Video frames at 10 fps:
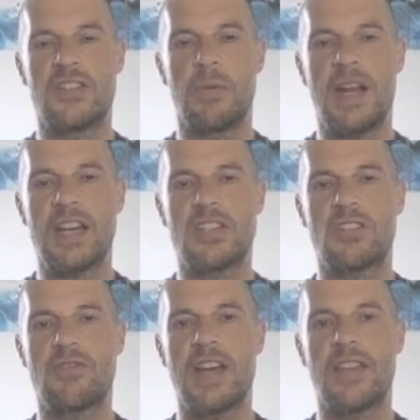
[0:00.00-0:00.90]
So when x is
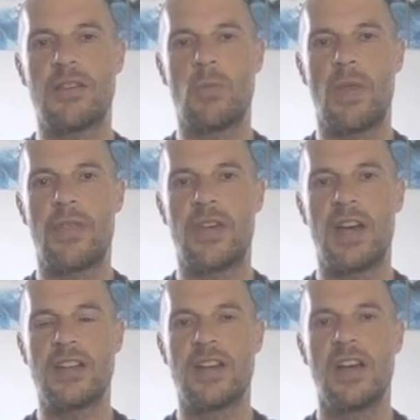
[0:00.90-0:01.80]
greater than
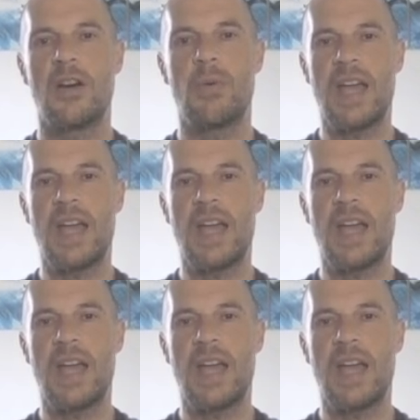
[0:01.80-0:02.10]
1/3, we